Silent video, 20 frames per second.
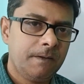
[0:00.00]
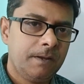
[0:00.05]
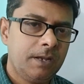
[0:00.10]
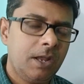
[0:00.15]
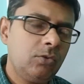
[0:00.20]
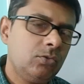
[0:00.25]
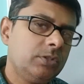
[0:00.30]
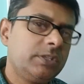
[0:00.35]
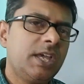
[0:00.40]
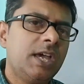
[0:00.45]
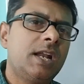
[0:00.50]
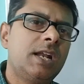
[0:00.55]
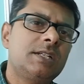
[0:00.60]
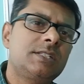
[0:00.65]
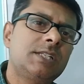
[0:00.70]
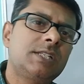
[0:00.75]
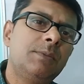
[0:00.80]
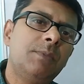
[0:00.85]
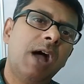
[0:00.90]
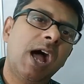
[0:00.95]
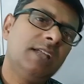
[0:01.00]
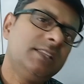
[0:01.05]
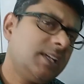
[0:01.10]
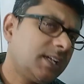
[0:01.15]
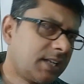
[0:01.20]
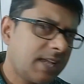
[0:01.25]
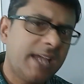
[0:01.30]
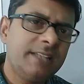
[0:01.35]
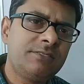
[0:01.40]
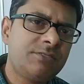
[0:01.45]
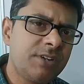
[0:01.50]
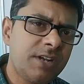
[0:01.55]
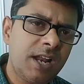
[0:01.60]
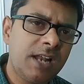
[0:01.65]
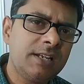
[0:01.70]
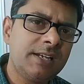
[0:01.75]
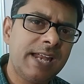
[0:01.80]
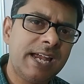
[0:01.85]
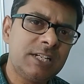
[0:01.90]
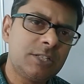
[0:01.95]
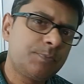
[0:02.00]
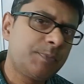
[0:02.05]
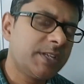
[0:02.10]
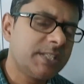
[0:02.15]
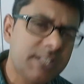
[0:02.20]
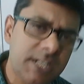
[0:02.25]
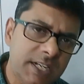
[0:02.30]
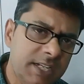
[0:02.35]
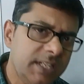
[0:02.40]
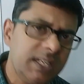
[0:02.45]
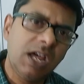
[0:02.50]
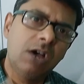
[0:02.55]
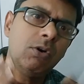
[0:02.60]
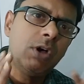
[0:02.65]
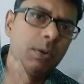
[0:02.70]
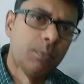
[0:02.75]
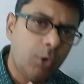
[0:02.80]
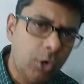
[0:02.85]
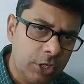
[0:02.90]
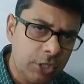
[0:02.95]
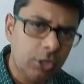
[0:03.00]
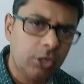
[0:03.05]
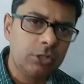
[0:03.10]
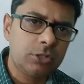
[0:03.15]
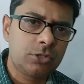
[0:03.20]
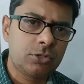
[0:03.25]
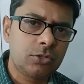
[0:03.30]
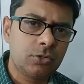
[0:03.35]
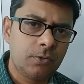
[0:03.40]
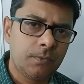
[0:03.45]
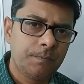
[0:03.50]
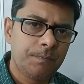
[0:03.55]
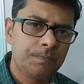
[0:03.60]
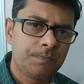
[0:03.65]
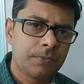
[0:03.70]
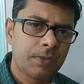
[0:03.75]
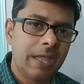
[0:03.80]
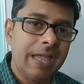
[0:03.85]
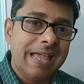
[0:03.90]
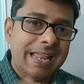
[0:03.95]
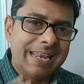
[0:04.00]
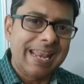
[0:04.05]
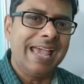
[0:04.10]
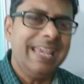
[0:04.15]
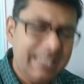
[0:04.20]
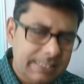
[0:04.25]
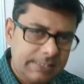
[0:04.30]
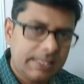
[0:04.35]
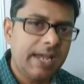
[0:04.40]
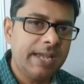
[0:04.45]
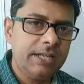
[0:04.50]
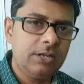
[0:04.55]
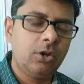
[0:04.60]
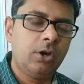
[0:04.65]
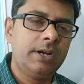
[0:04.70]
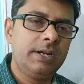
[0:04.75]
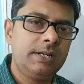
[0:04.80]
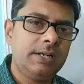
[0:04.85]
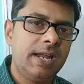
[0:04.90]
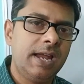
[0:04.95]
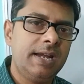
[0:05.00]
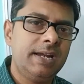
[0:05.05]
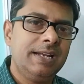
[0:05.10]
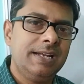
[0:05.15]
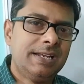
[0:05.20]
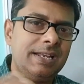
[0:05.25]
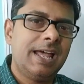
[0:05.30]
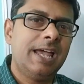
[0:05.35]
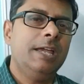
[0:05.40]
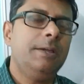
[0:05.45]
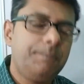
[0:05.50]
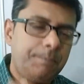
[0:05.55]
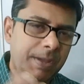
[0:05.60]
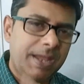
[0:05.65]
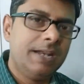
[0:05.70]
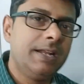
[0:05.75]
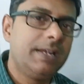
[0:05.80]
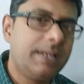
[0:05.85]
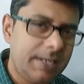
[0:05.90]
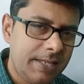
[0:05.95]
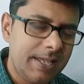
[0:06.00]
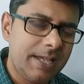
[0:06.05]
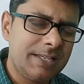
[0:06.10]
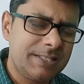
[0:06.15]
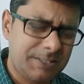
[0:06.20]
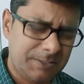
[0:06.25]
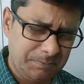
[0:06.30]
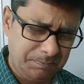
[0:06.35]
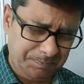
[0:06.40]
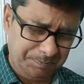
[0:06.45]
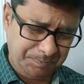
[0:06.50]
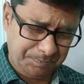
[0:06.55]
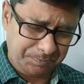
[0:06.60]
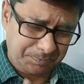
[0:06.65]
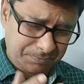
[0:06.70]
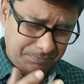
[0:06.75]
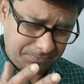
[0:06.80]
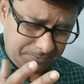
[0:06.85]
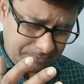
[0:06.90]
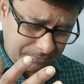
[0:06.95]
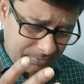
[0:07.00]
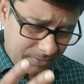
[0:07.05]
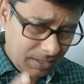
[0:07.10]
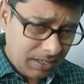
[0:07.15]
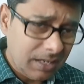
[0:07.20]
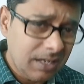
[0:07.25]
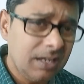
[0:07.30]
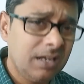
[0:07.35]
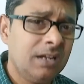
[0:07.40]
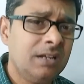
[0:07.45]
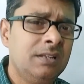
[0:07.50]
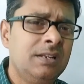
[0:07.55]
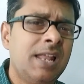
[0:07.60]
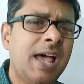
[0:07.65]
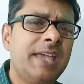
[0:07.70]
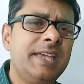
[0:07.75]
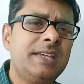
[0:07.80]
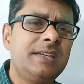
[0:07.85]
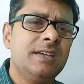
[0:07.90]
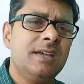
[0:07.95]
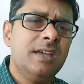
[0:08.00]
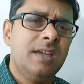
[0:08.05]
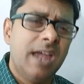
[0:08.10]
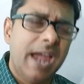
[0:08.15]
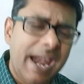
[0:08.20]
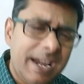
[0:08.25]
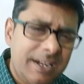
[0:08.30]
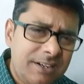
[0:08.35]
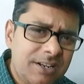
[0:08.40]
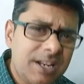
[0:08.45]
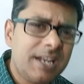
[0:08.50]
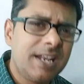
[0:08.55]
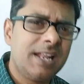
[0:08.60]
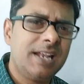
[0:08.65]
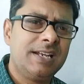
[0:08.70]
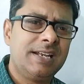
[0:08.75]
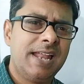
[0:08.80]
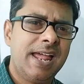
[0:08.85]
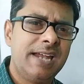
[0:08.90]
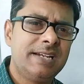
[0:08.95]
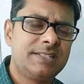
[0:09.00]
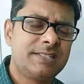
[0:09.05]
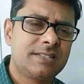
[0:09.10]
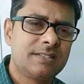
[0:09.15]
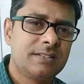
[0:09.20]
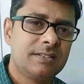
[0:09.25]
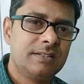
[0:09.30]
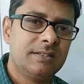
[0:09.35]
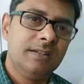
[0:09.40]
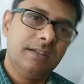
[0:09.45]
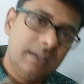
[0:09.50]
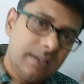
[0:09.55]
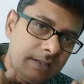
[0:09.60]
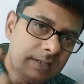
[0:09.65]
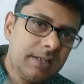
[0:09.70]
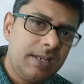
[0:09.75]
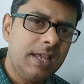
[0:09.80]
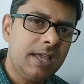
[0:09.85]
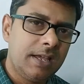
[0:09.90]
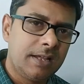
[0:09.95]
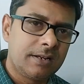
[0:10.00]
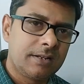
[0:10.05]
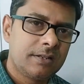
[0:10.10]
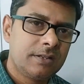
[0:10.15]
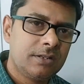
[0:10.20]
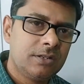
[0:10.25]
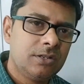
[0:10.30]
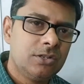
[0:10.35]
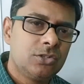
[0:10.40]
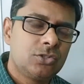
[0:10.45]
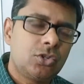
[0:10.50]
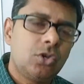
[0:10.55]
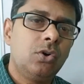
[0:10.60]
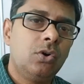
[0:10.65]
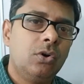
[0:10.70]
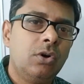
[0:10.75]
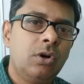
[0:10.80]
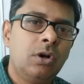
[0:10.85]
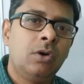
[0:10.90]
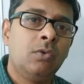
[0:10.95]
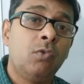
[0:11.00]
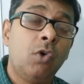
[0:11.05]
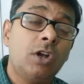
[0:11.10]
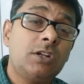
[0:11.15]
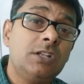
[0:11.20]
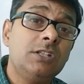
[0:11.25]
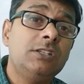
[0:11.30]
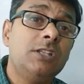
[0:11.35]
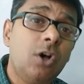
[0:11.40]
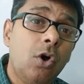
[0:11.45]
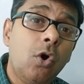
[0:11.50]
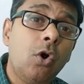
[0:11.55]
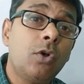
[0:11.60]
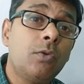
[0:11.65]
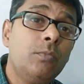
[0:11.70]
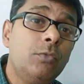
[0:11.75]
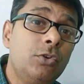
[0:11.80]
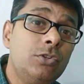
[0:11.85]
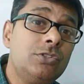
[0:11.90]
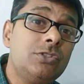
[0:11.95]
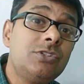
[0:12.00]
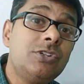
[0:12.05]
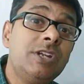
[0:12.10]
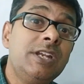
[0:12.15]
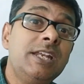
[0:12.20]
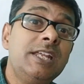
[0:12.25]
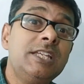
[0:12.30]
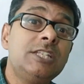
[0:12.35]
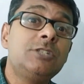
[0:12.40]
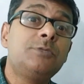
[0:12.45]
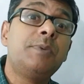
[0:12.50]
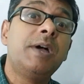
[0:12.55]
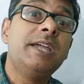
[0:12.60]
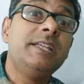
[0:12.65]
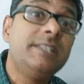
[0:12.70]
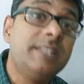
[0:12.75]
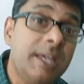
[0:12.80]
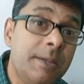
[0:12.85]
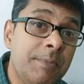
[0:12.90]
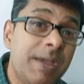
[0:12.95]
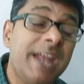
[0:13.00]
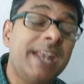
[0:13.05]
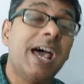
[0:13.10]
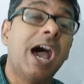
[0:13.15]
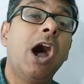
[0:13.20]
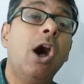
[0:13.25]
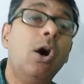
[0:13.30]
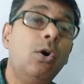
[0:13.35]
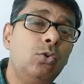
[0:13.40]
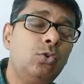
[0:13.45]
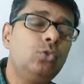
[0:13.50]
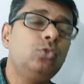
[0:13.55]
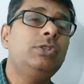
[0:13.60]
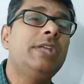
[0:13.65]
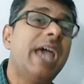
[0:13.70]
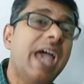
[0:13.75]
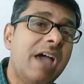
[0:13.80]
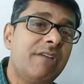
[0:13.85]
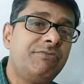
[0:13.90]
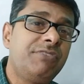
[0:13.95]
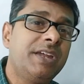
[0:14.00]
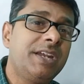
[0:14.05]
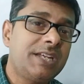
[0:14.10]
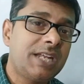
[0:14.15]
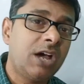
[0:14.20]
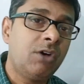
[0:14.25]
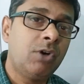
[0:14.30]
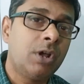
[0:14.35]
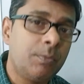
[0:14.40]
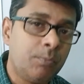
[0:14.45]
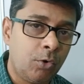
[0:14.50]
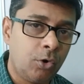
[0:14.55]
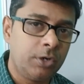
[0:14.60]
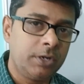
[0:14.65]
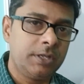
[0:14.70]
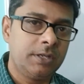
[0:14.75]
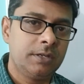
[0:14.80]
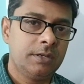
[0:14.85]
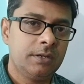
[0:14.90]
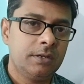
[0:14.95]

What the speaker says: Now, there are some other adrenal glands present in our body also, like thyroid gland, like pancreas, like adrenal glands. Clear? So, what are the hormones released by them and how do they affect our body?